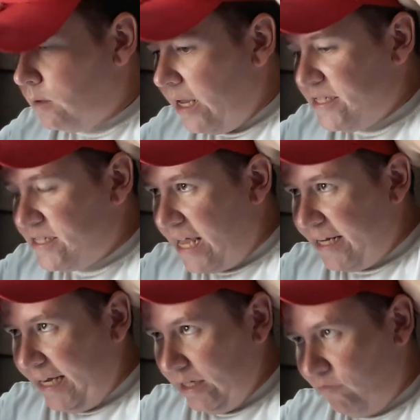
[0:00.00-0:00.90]
In the state
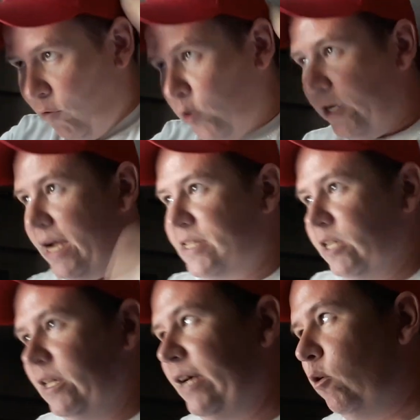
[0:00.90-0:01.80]
of California, it's
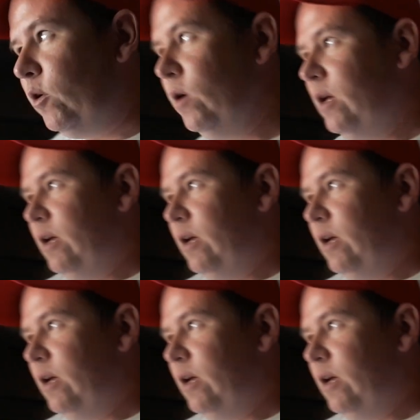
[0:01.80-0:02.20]
illegal.